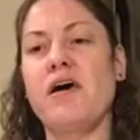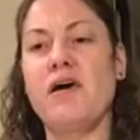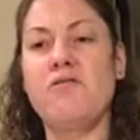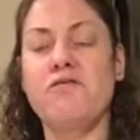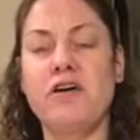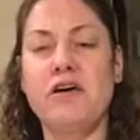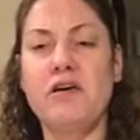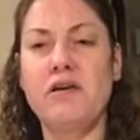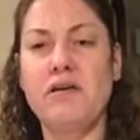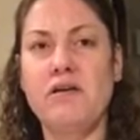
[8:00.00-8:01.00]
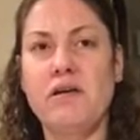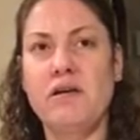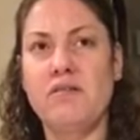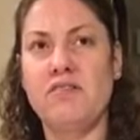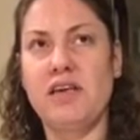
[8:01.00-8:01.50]
over
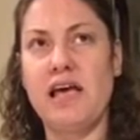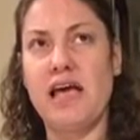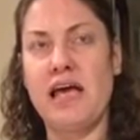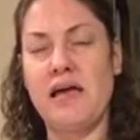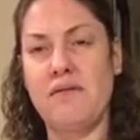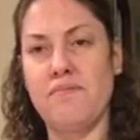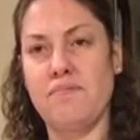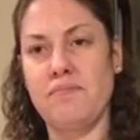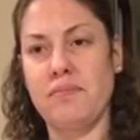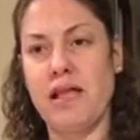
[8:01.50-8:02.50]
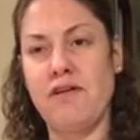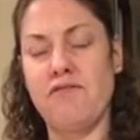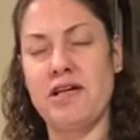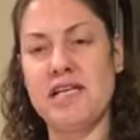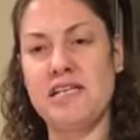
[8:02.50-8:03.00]
to if
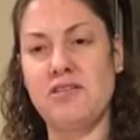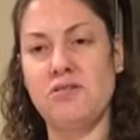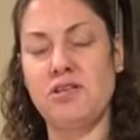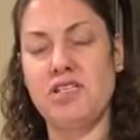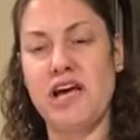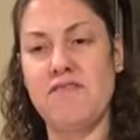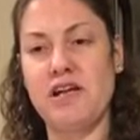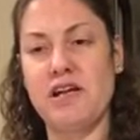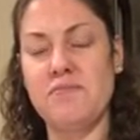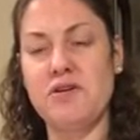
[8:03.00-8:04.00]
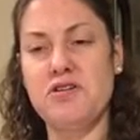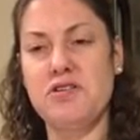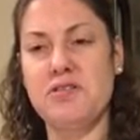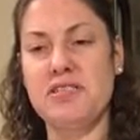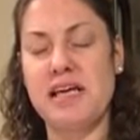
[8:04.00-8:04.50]
I needed the other chair in an
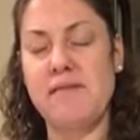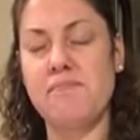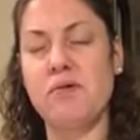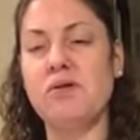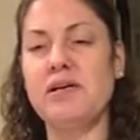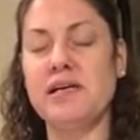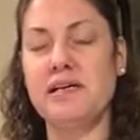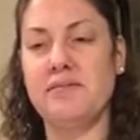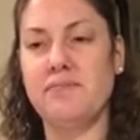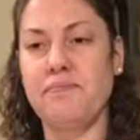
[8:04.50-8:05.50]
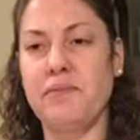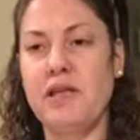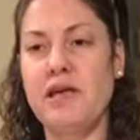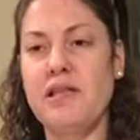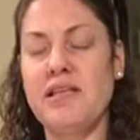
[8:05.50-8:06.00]
emergency. But
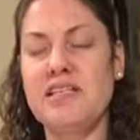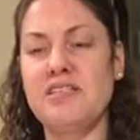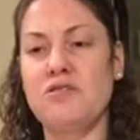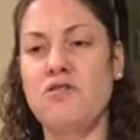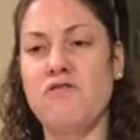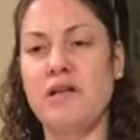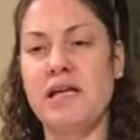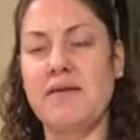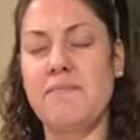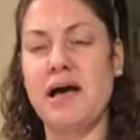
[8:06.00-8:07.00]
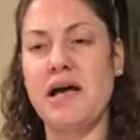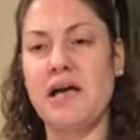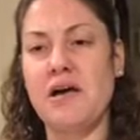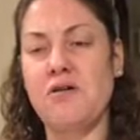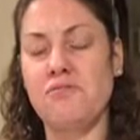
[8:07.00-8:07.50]
this is currently
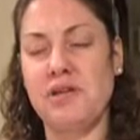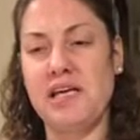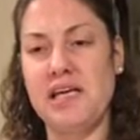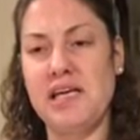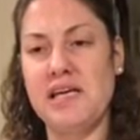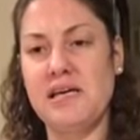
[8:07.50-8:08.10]
my only